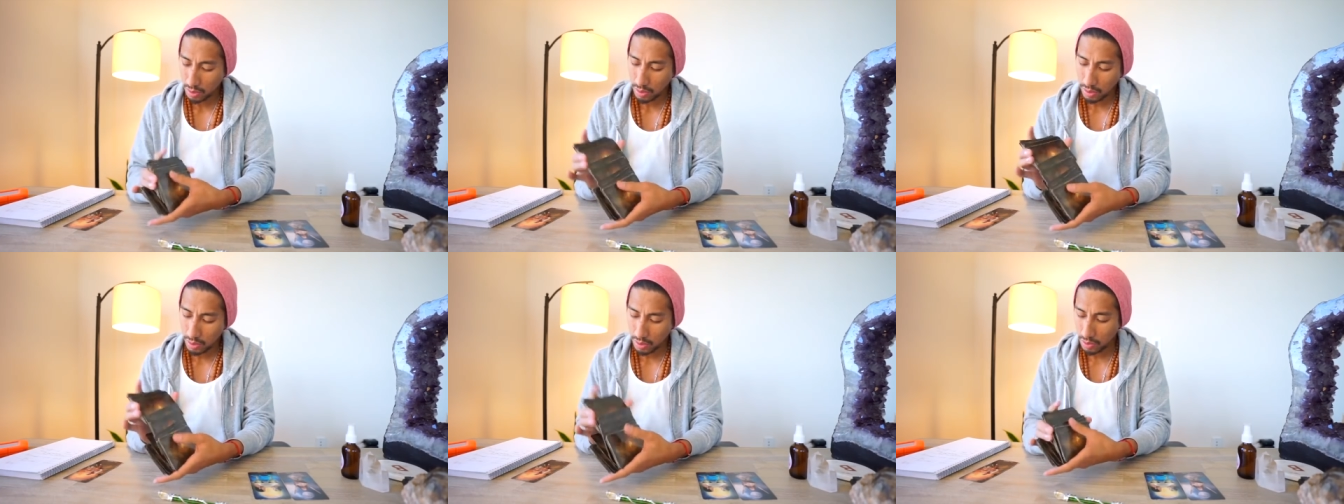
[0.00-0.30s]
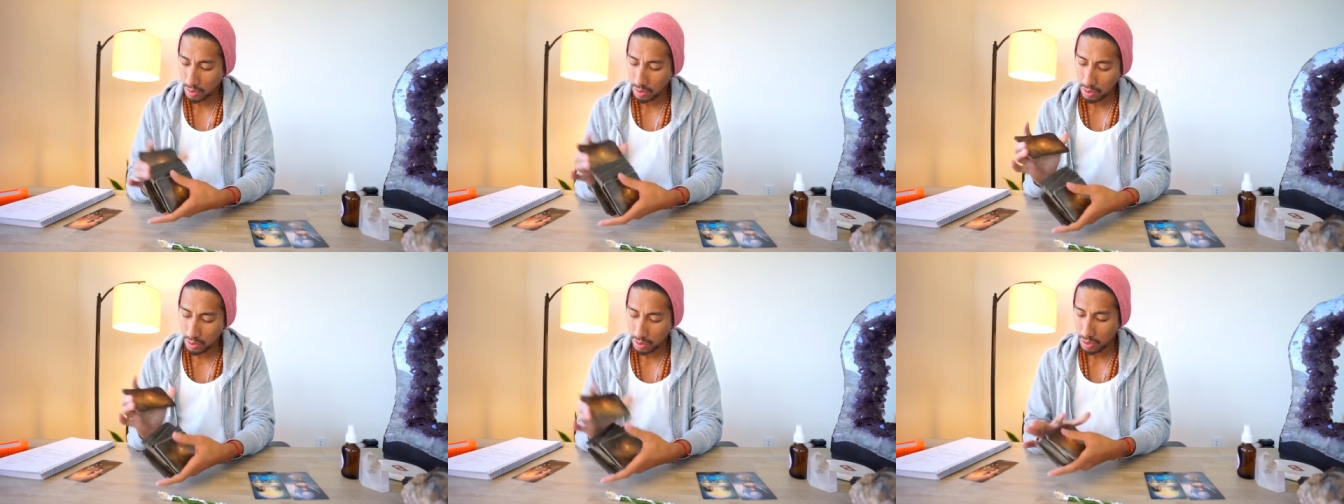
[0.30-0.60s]

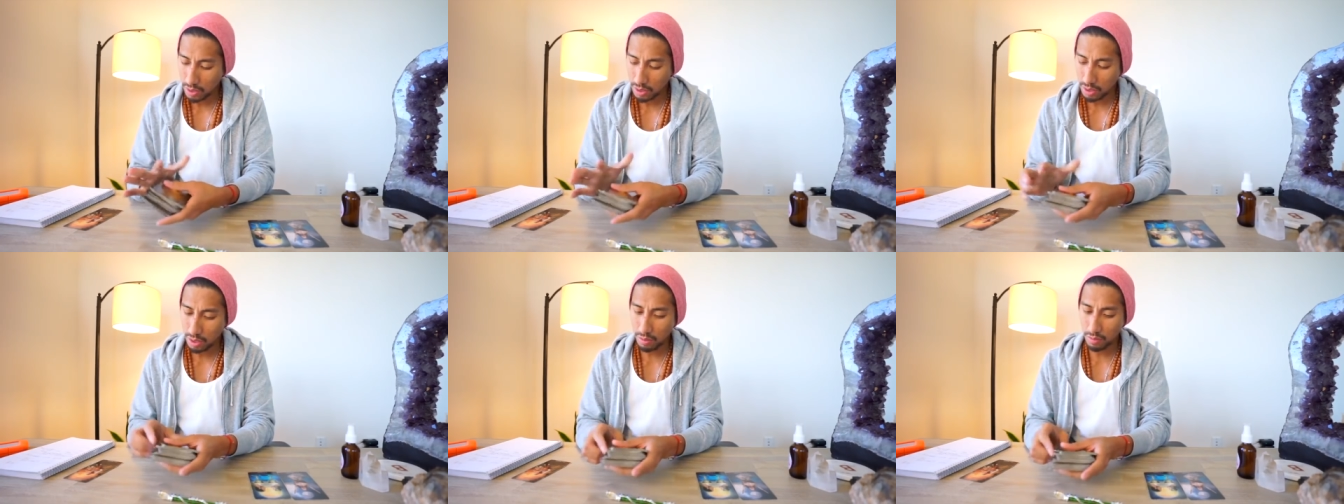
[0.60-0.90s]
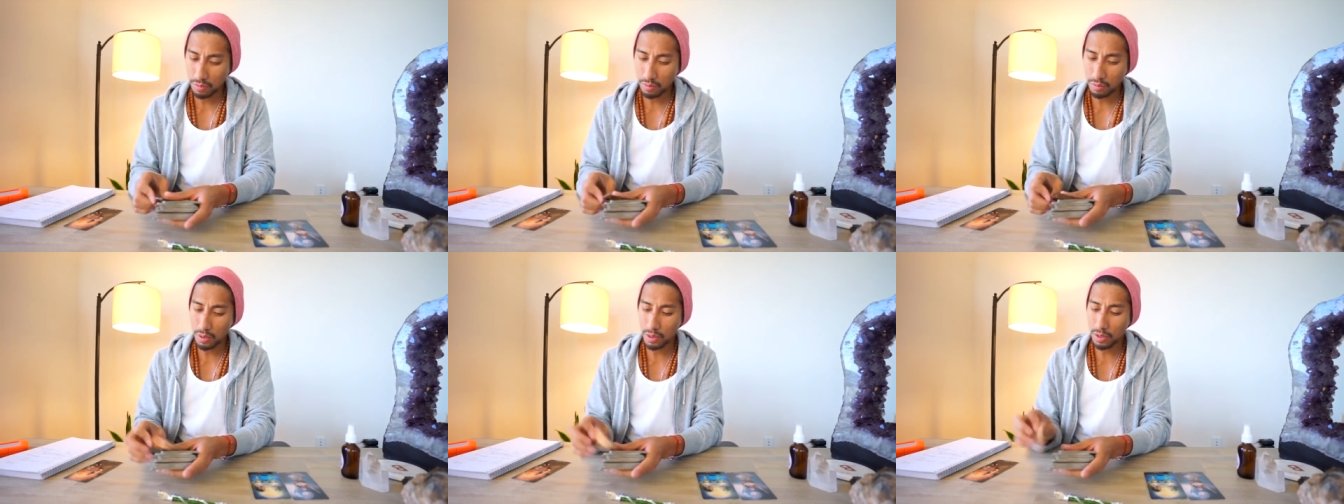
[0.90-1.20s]
Underneath the ten
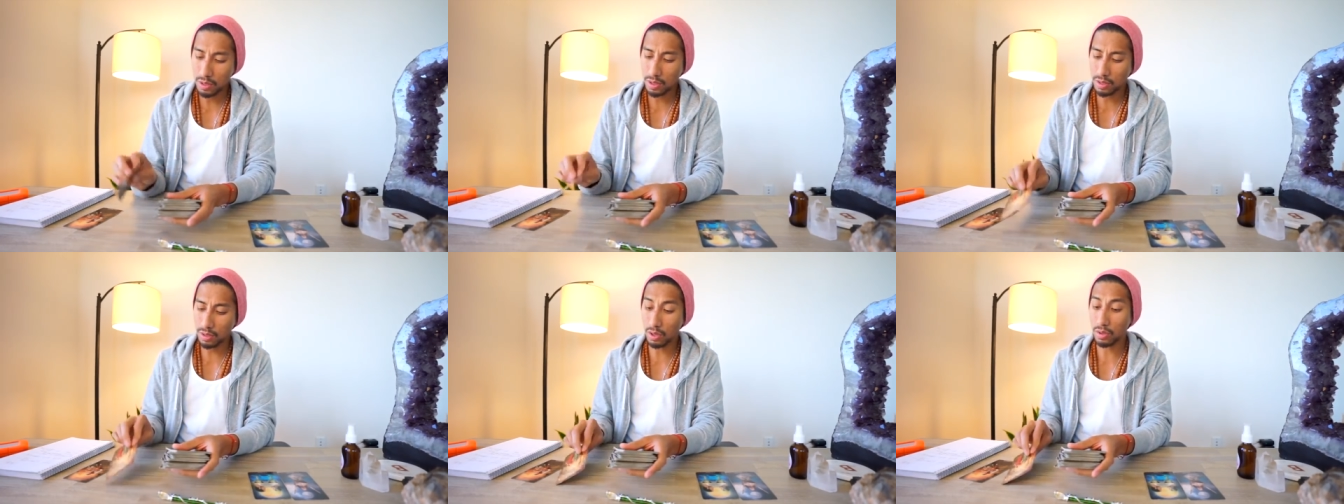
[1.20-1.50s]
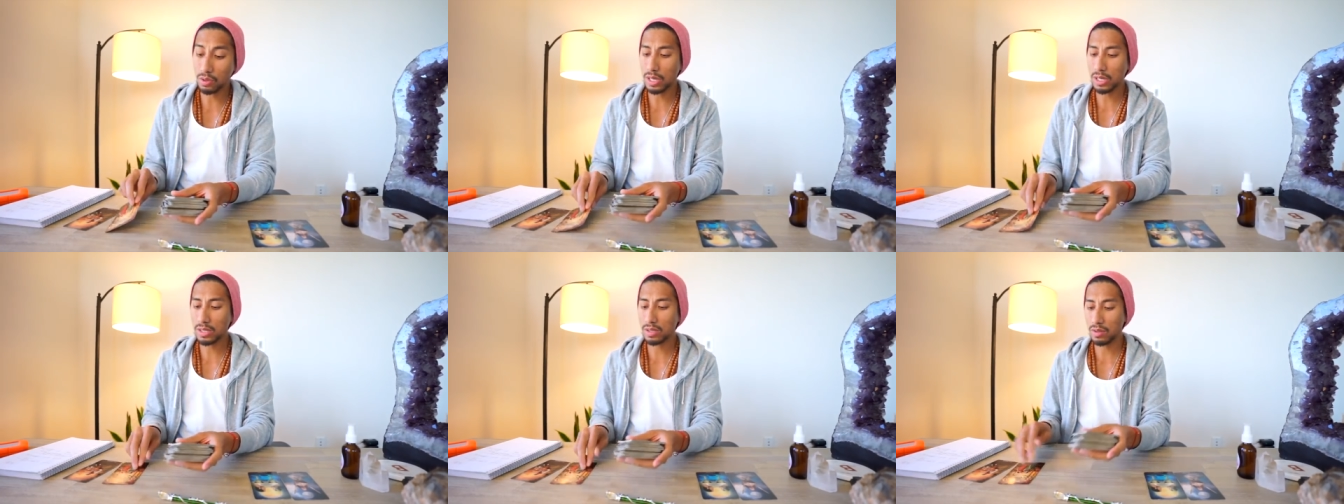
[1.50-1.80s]
of one.
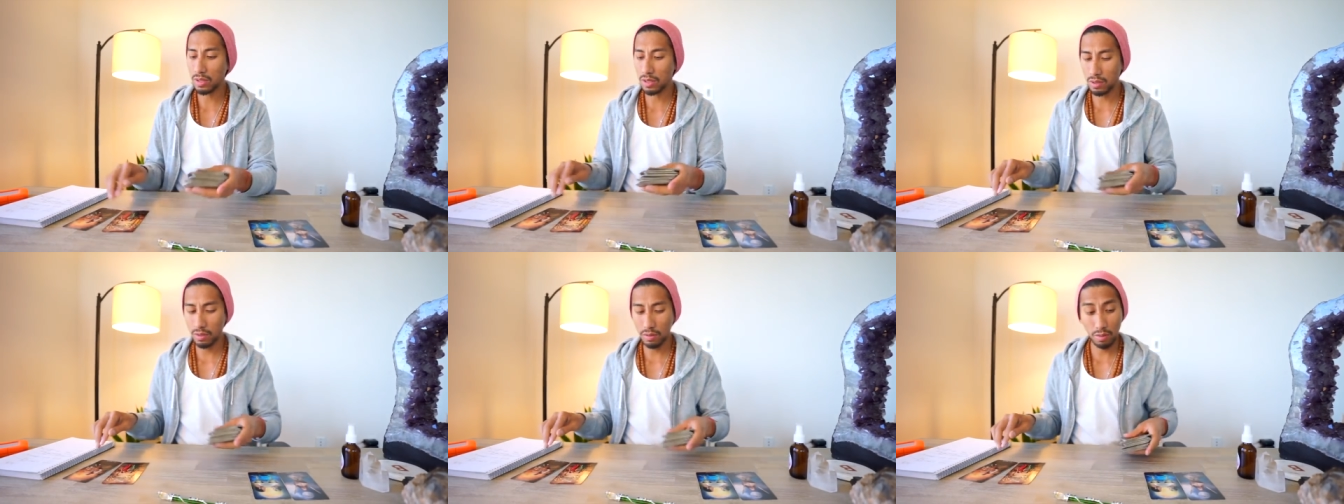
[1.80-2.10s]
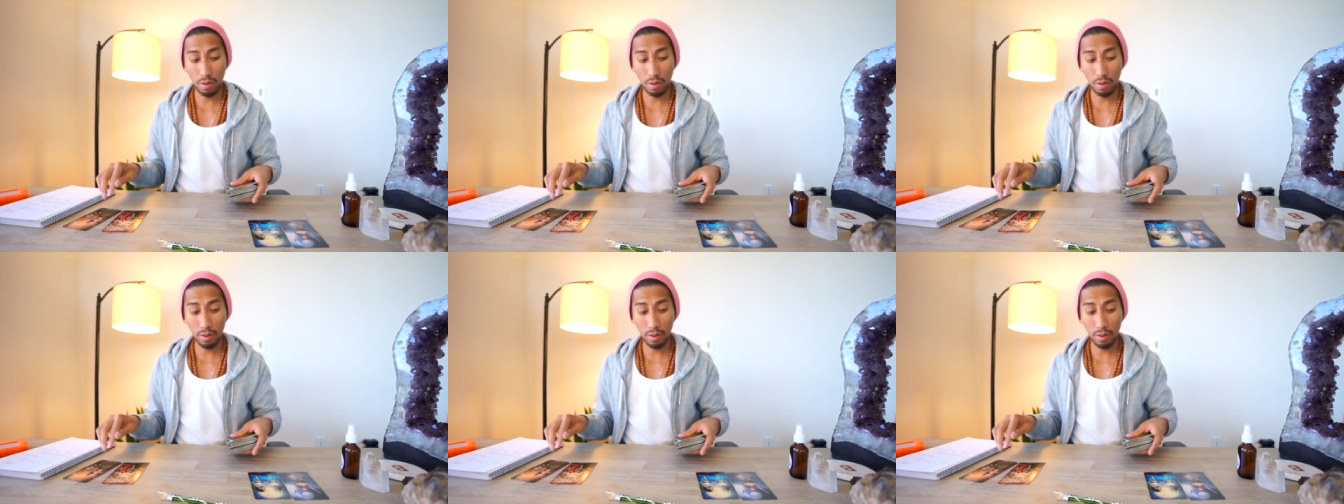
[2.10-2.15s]
No, that's it.